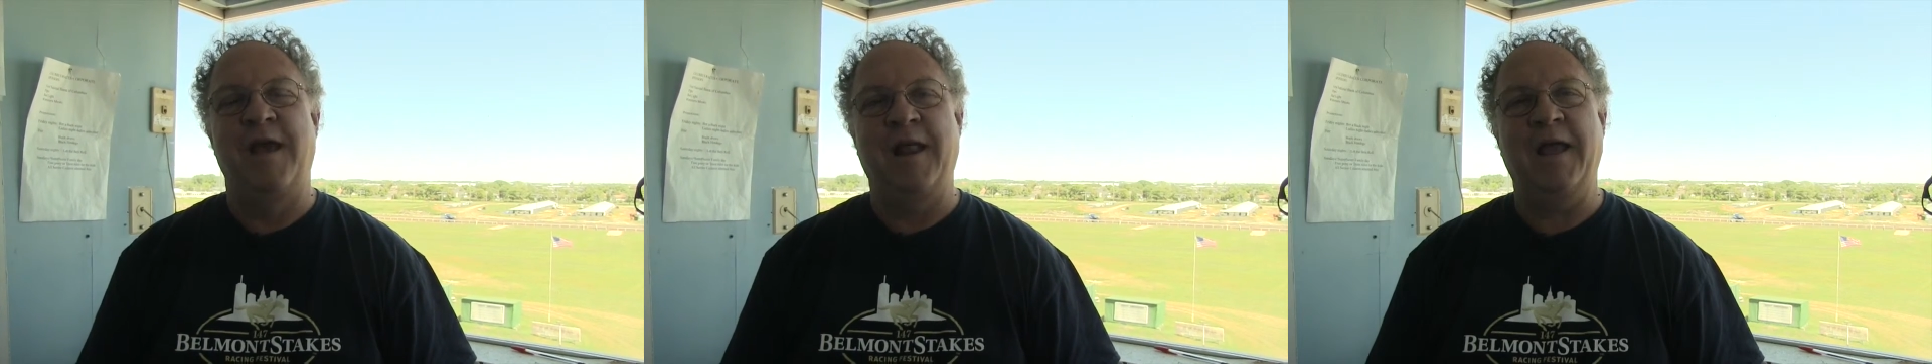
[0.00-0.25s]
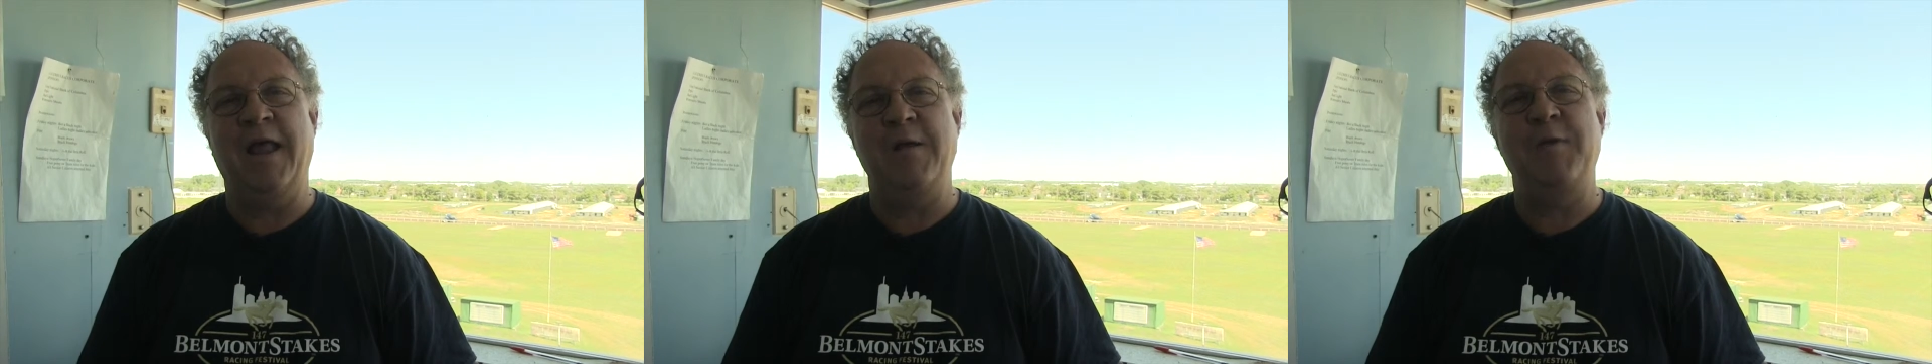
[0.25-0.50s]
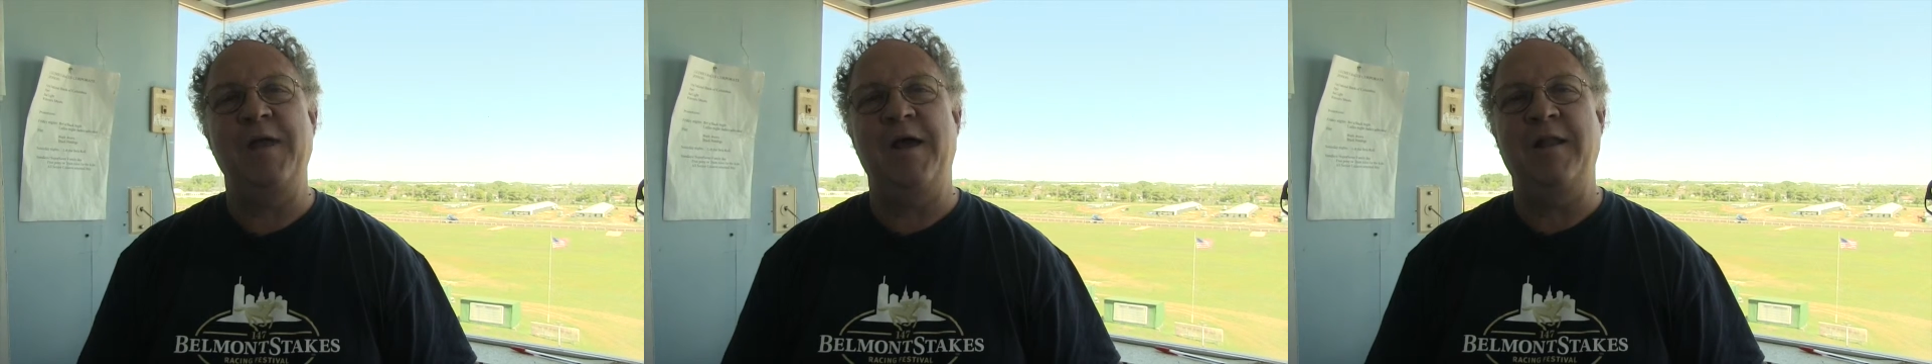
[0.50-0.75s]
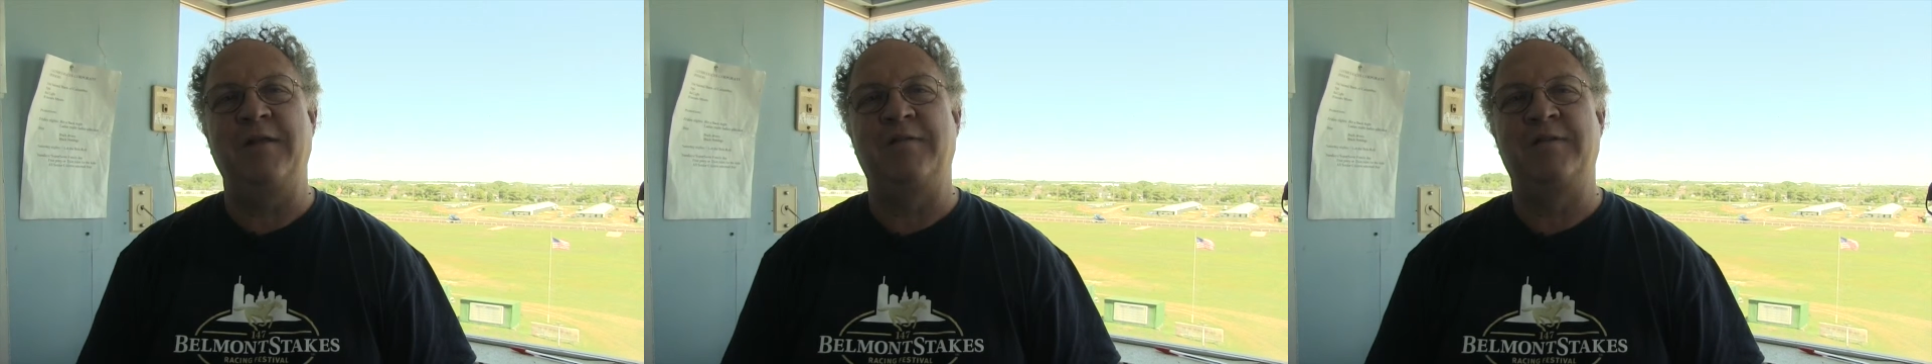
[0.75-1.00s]
And I got to be
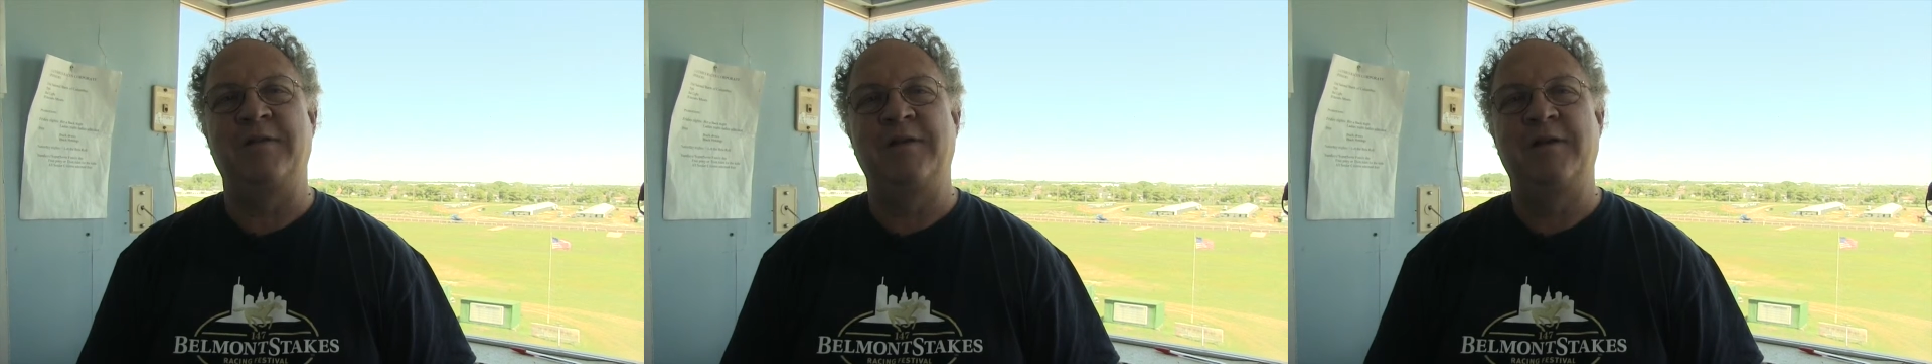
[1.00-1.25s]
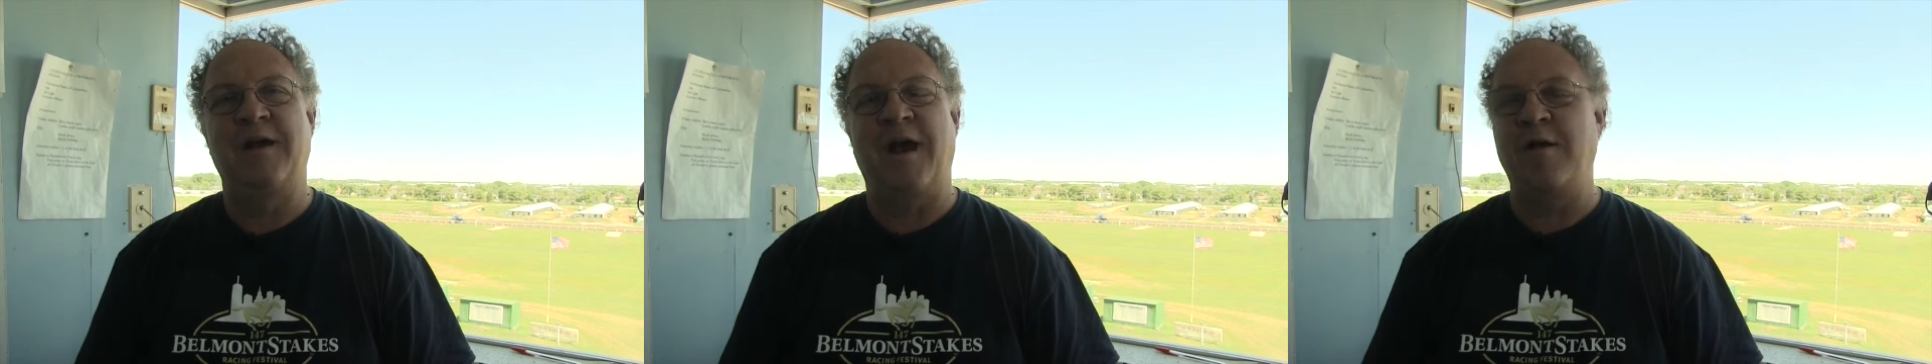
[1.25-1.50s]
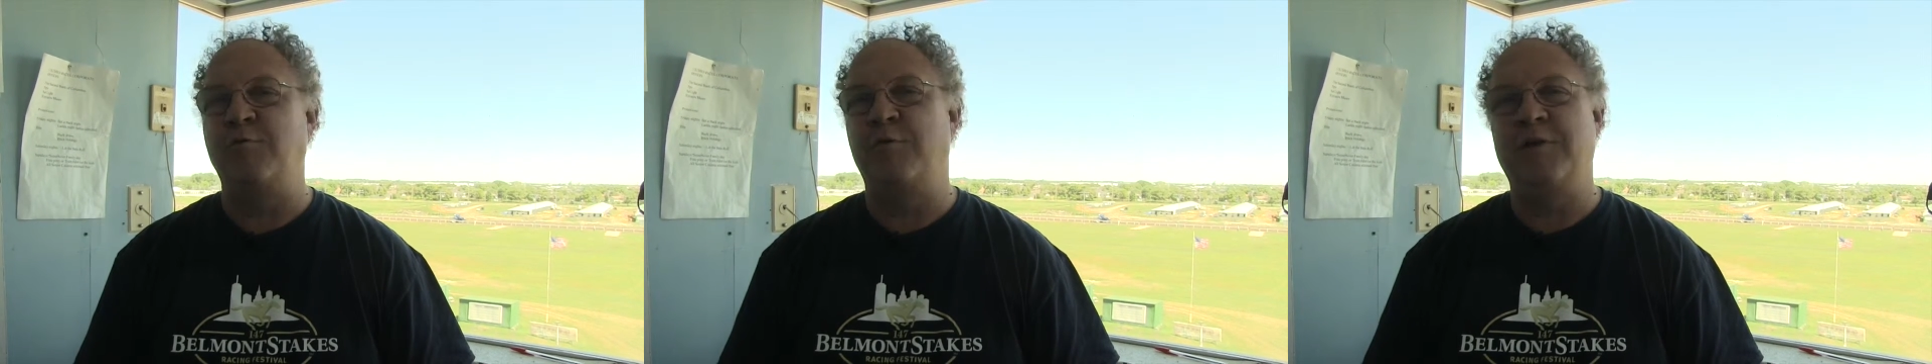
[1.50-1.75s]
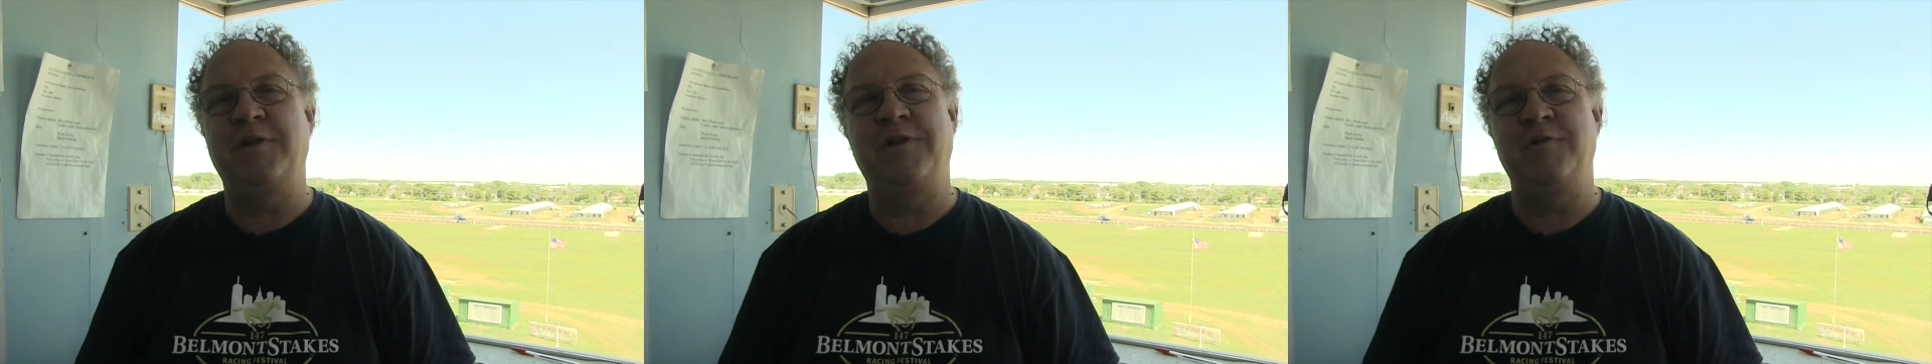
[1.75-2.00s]
honest, I
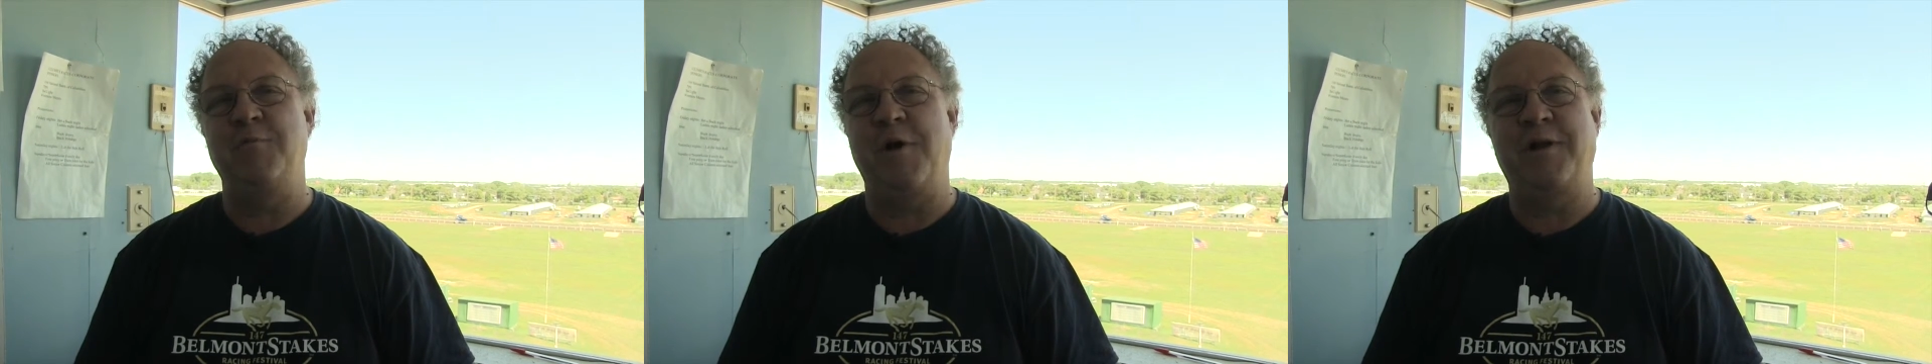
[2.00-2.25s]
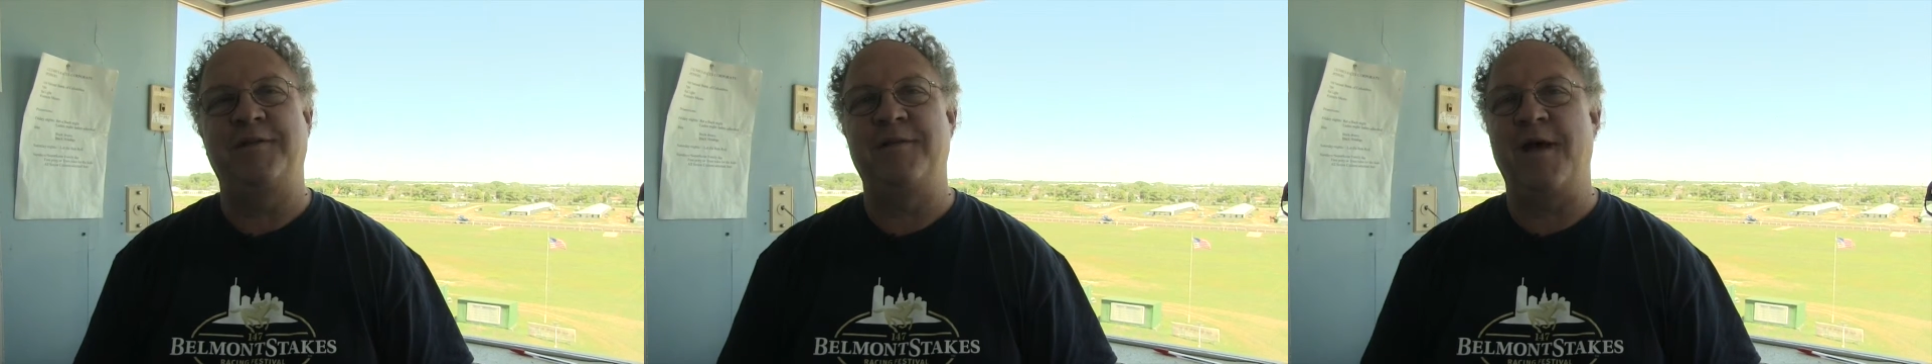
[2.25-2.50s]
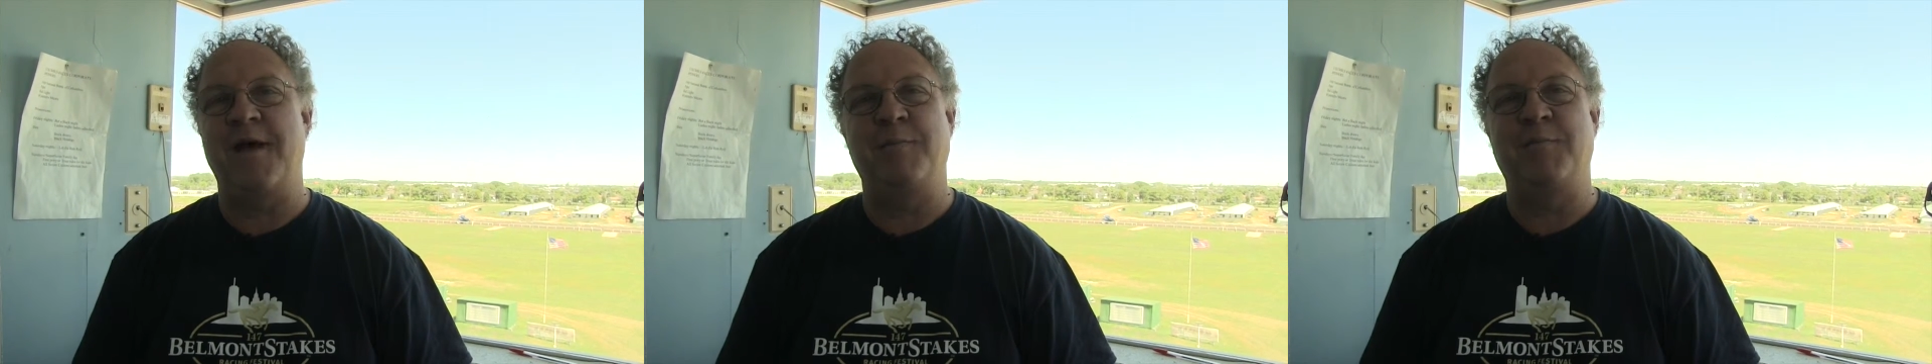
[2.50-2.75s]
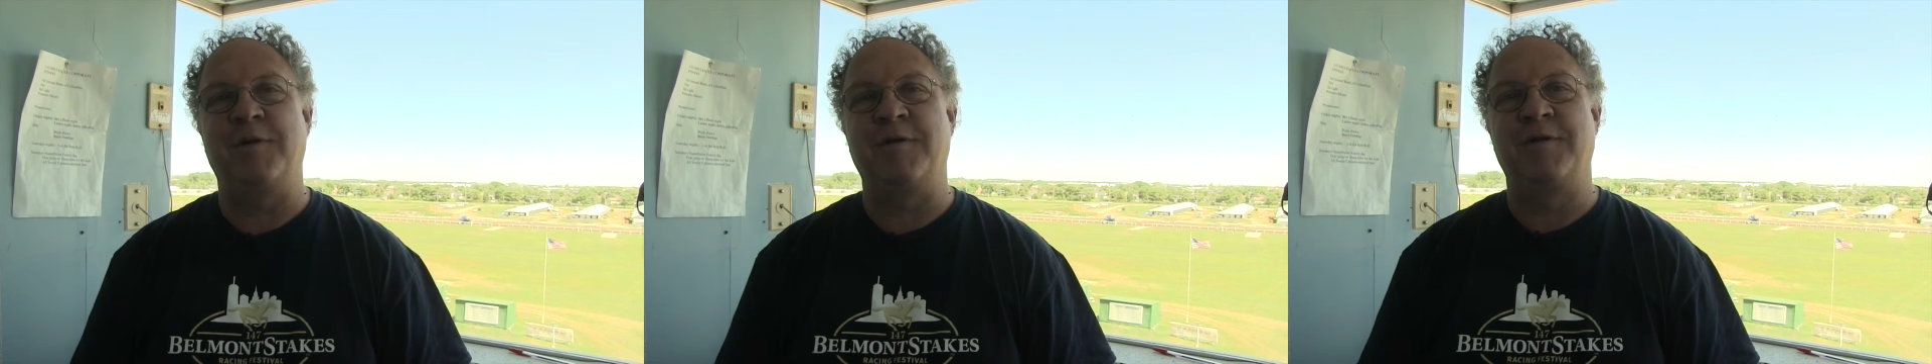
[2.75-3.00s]
really didn't want it to
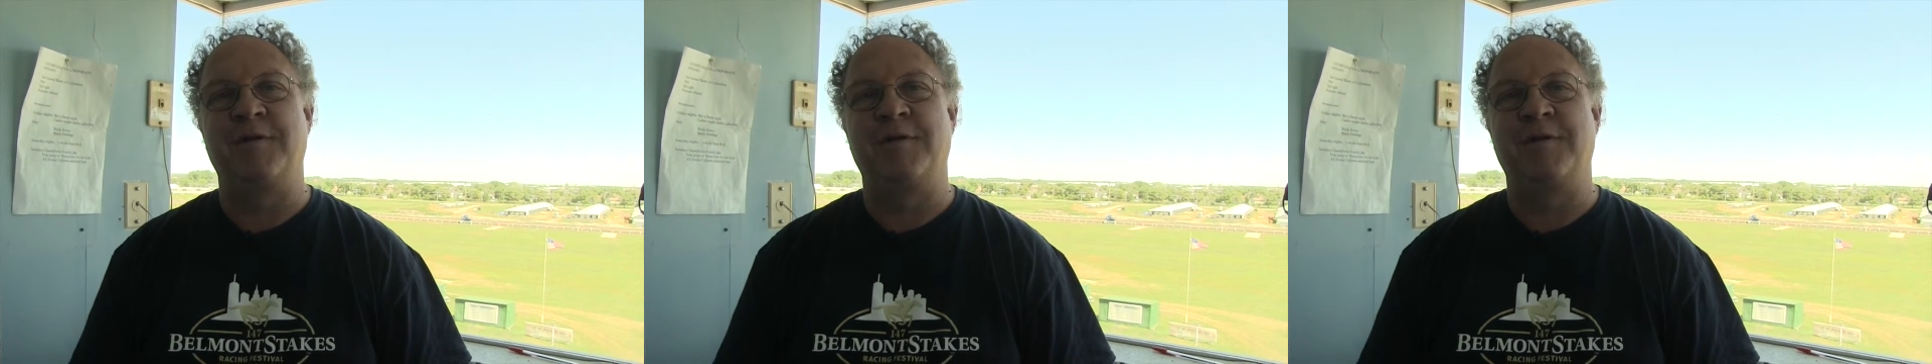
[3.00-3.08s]
happen.